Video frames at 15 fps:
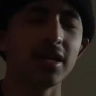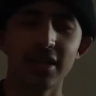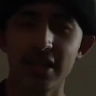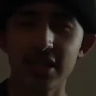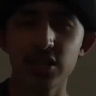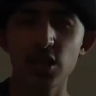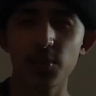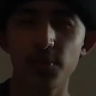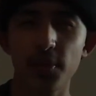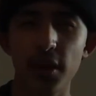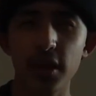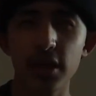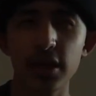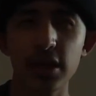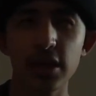And I start
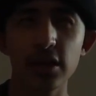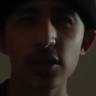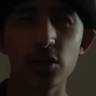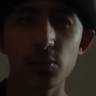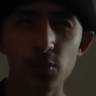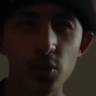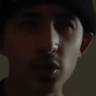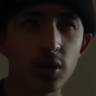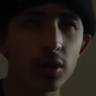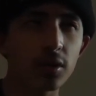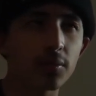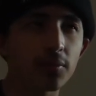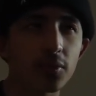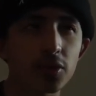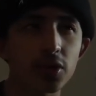panicking a little
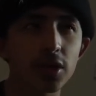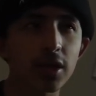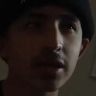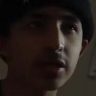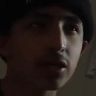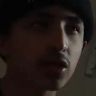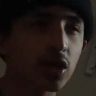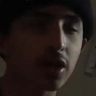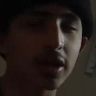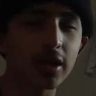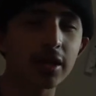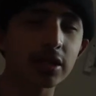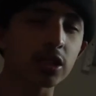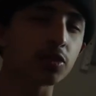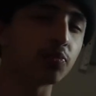more, but then I start
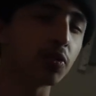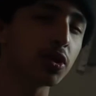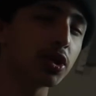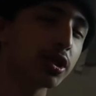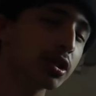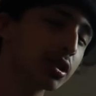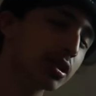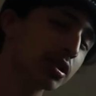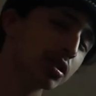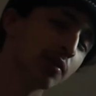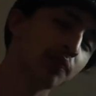getting suspicious.